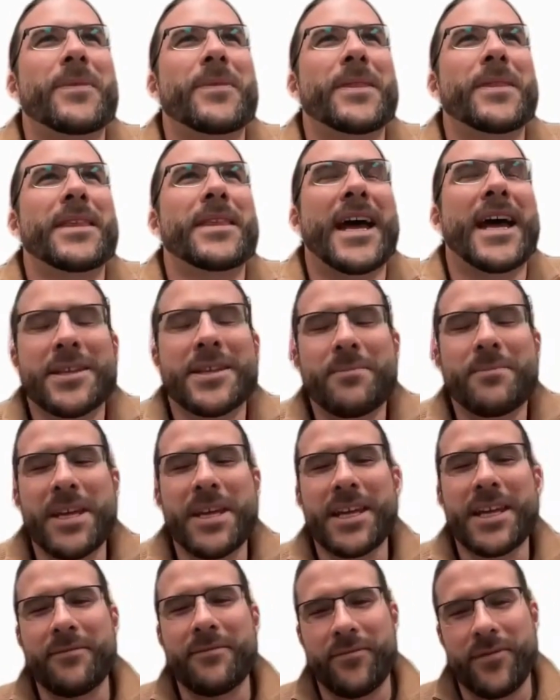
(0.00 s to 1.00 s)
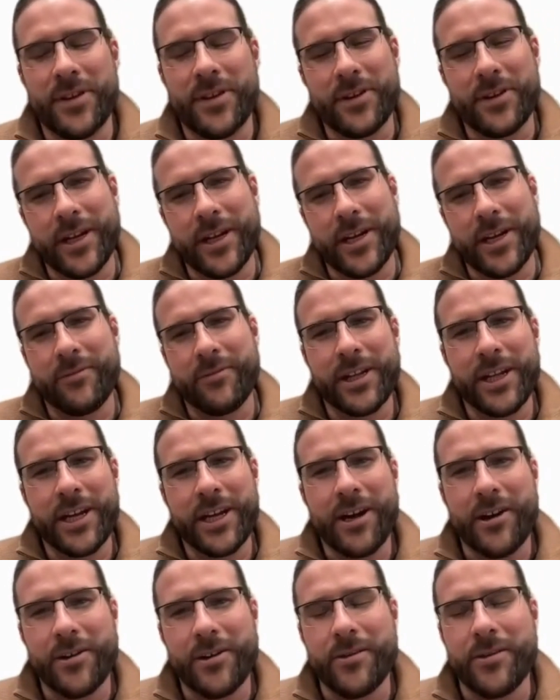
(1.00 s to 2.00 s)
that to me can feel like a really
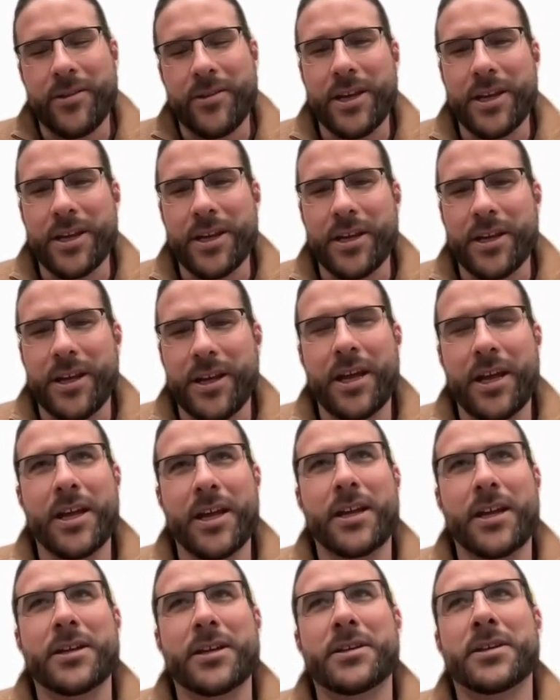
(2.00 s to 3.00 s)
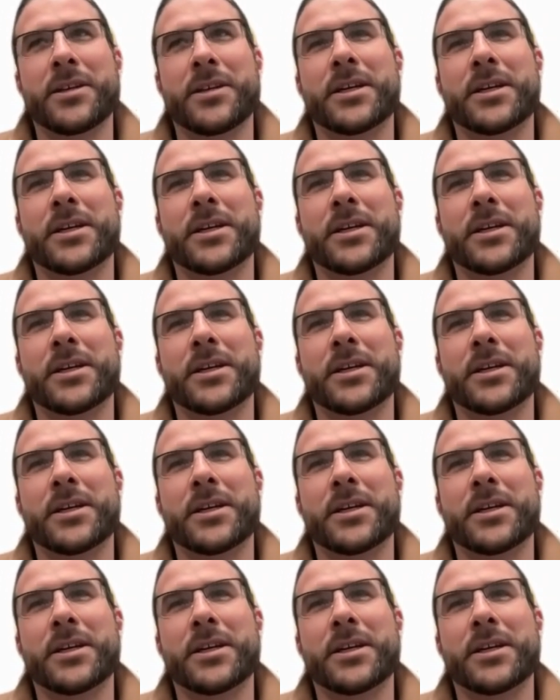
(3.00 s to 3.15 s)
hard thing. And